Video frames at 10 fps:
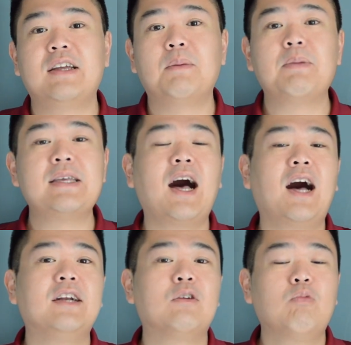the
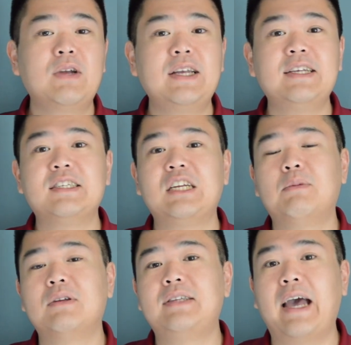beyond a
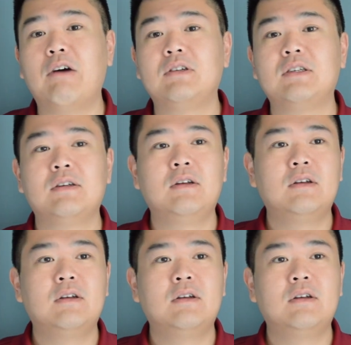reasonable doubt